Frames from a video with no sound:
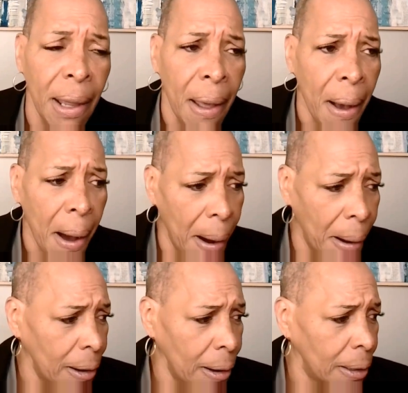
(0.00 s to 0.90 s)

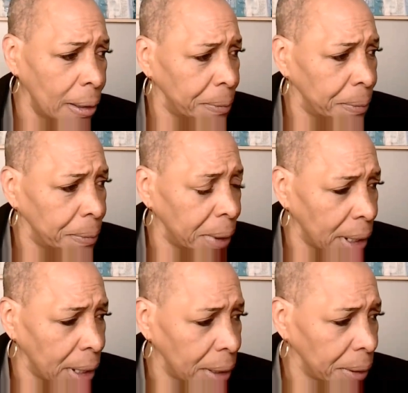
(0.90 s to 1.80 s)
What
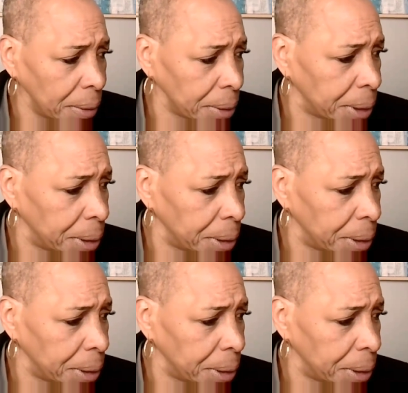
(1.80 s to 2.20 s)
else?